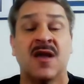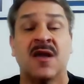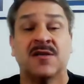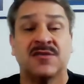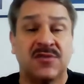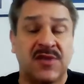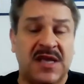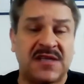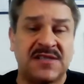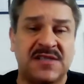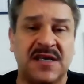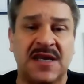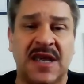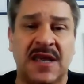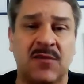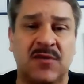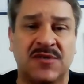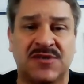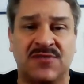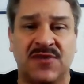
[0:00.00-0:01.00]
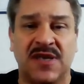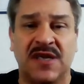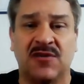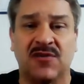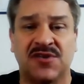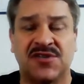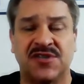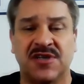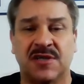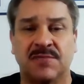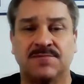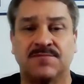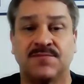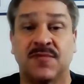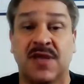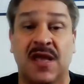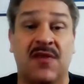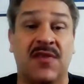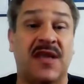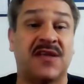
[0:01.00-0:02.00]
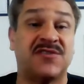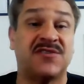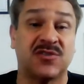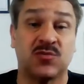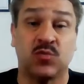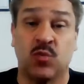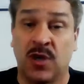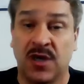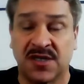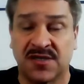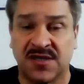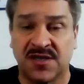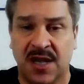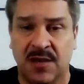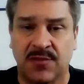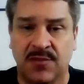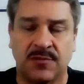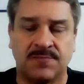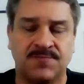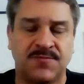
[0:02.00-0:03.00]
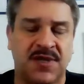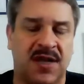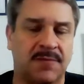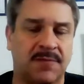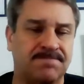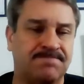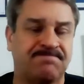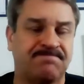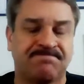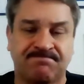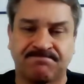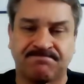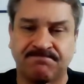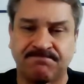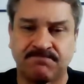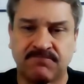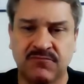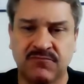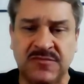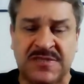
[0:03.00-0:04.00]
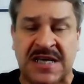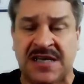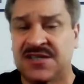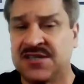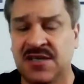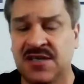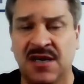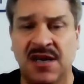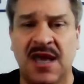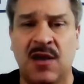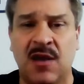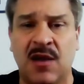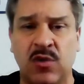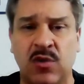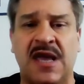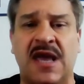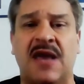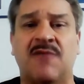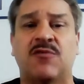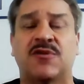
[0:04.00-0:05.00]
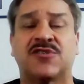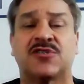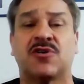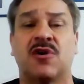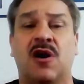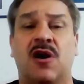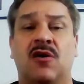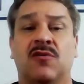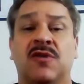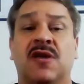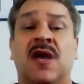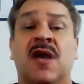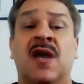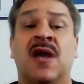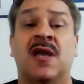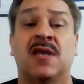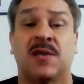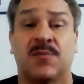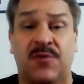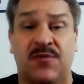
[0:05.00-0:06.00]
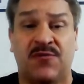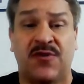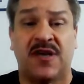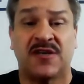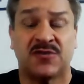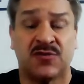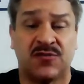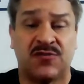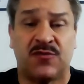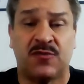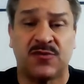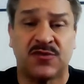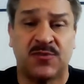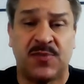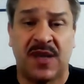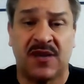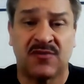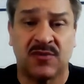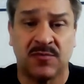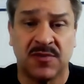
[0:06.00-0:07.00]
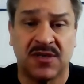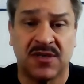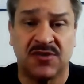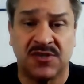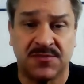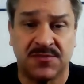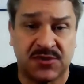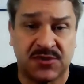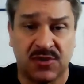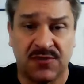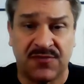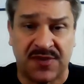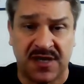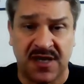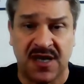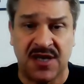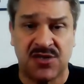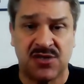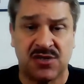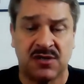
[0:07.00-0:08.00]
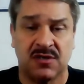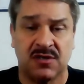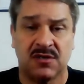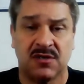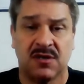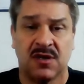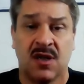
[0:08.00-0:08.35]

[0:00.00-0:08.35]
So that's the language of leadership. Now, that's just one example. At TLI, we have what's called the Professional Full Spectrum Leadership Certification,